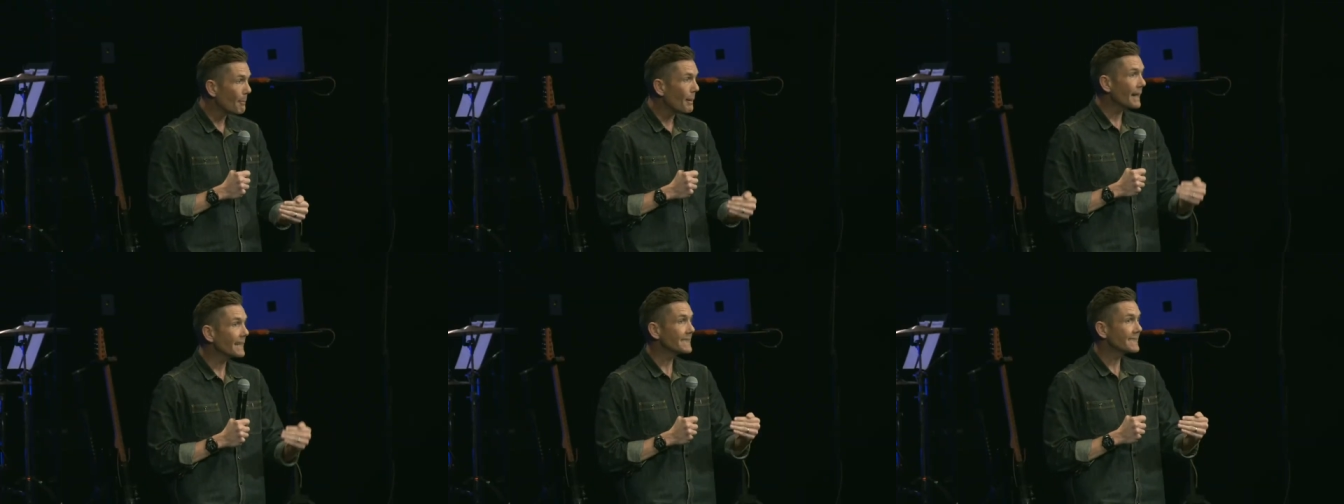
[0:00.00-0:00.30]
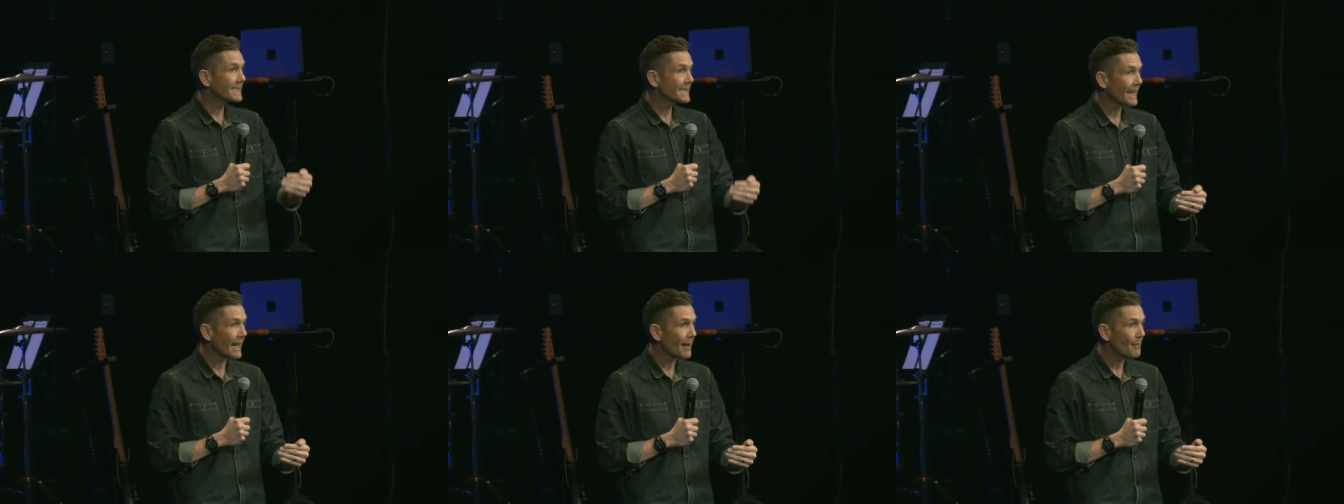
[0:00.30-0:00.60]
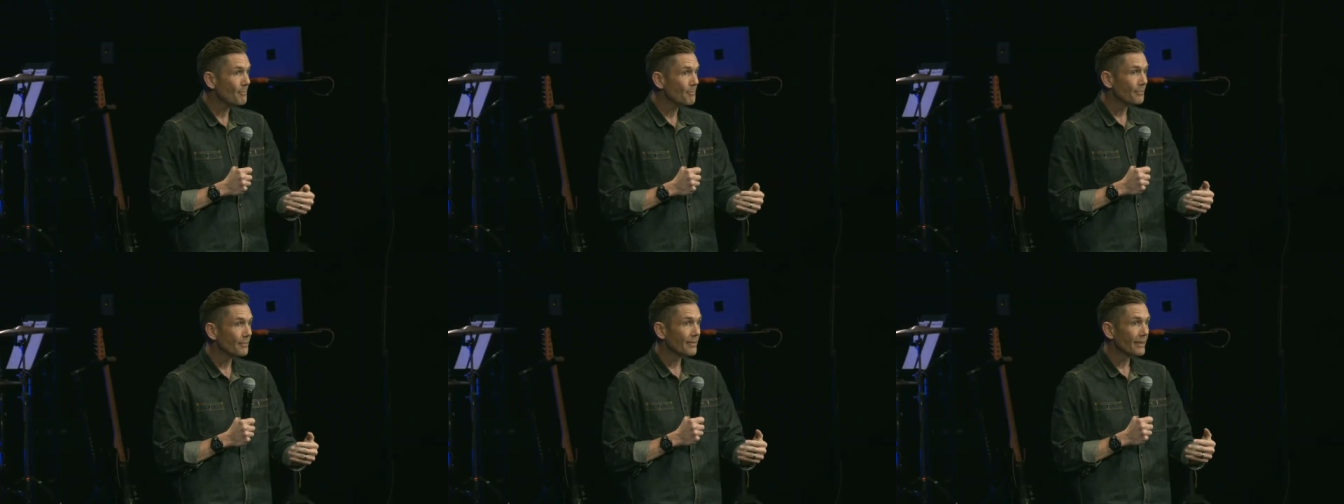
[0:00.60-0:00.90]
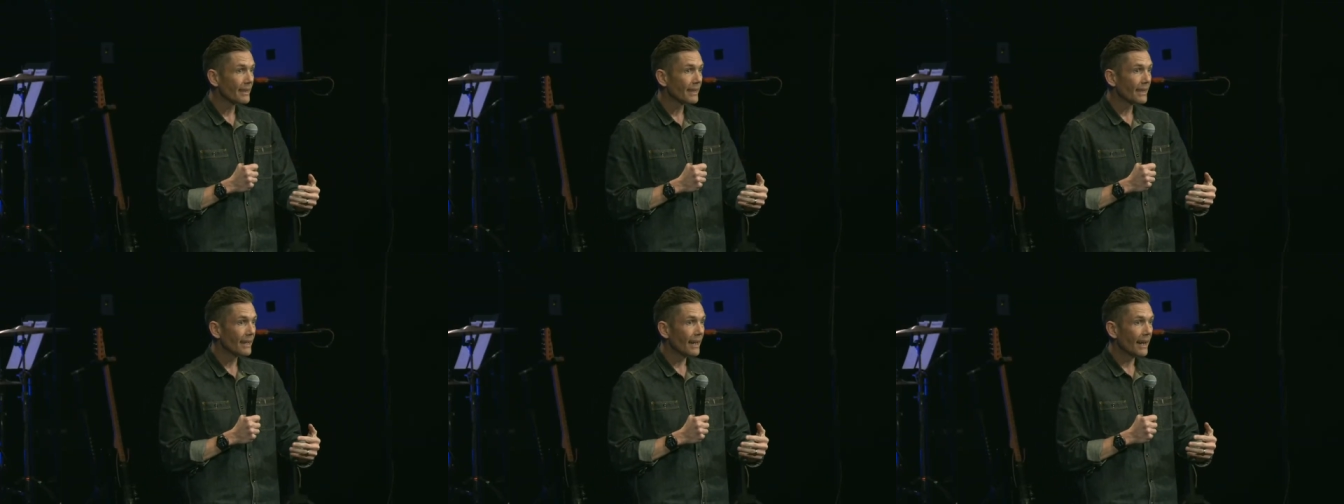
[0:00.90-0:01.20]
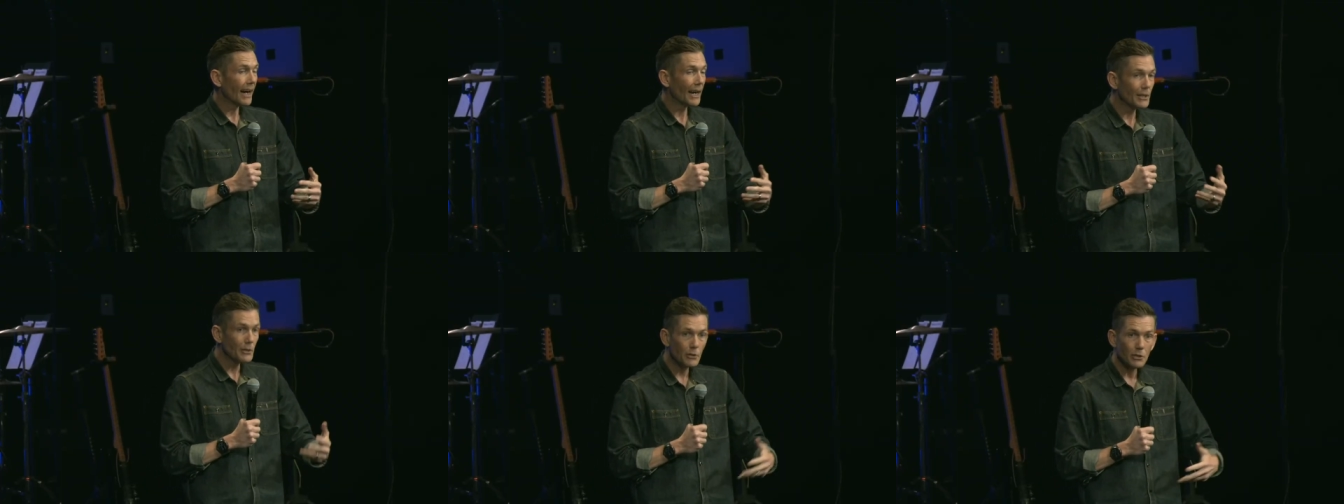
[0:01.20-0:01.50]
by step,
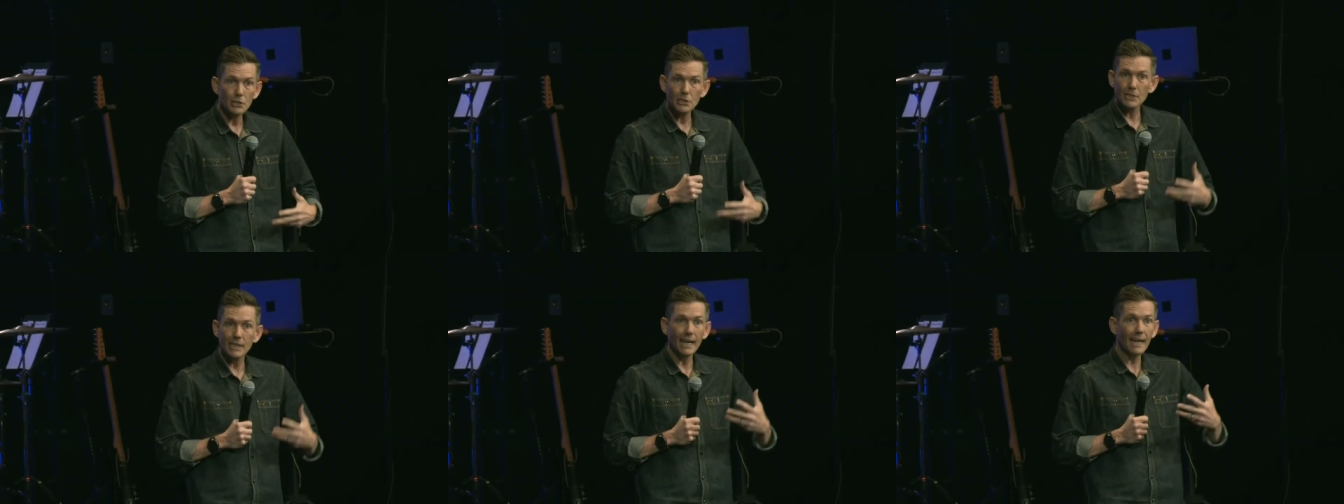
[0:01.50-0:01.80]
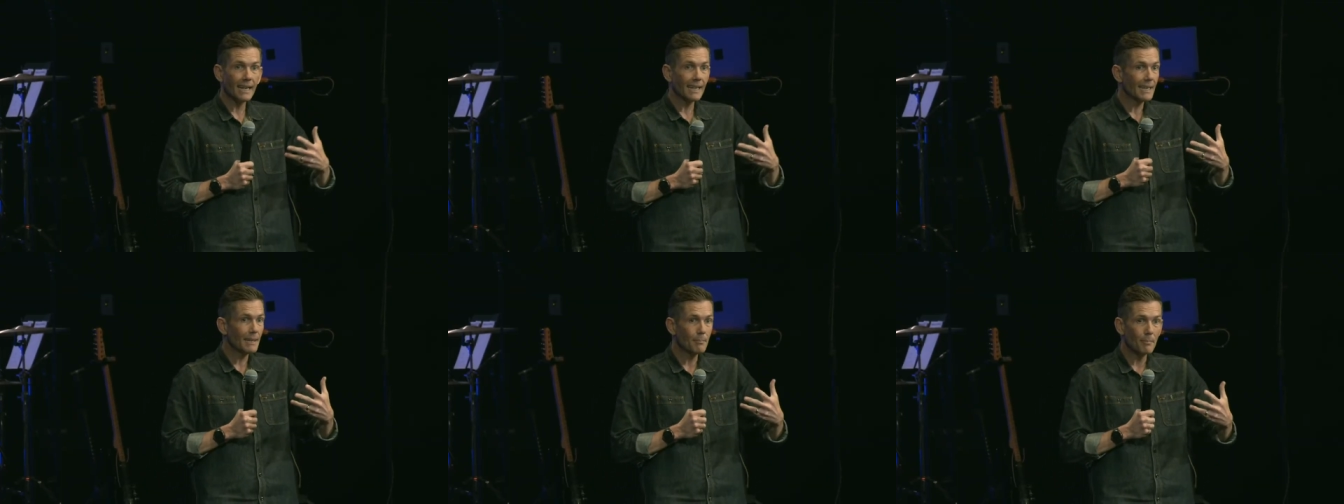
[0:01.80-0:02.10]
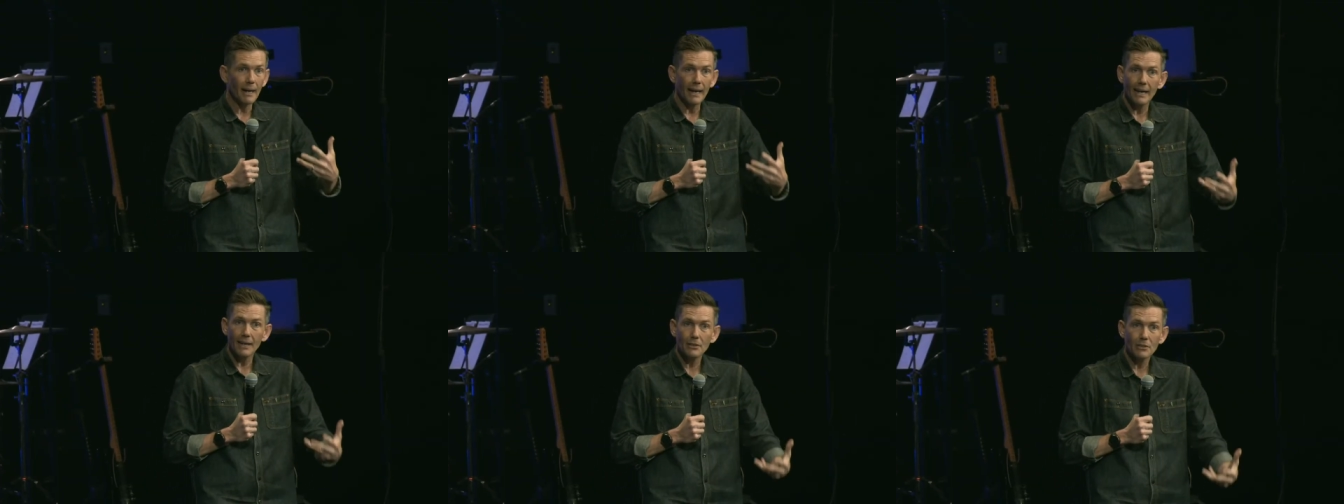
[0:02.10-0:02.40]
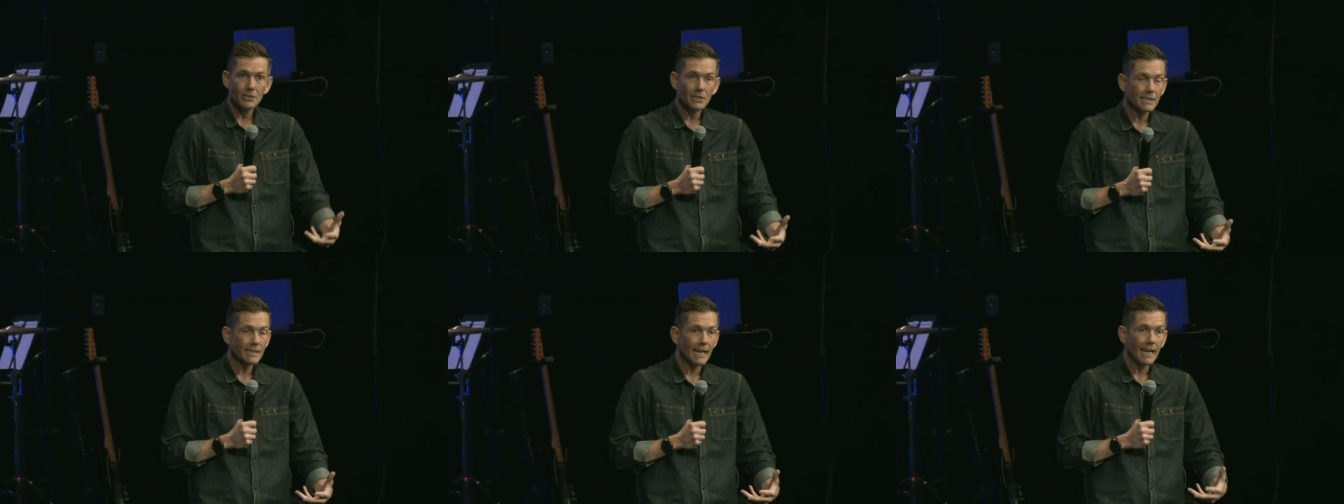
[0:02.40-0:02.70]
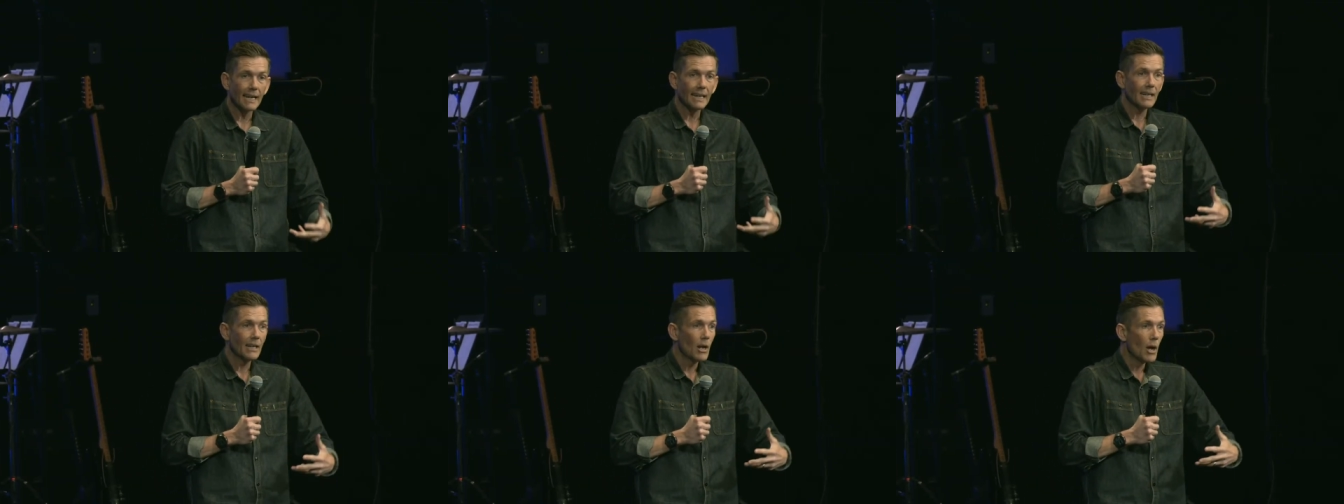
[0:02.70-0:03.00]
understanding by
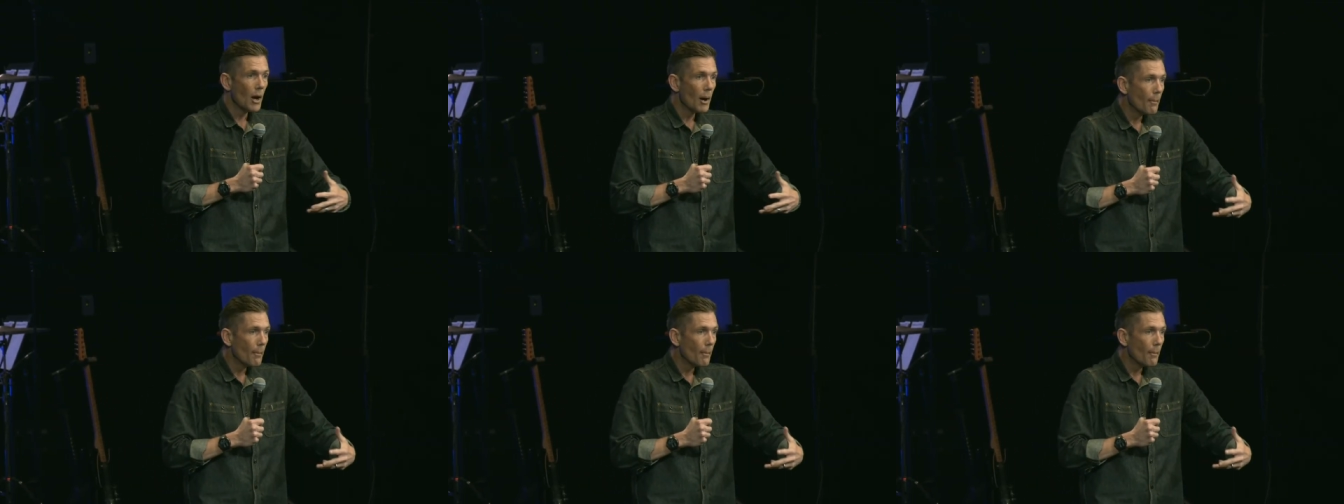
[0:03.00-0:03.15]
understanding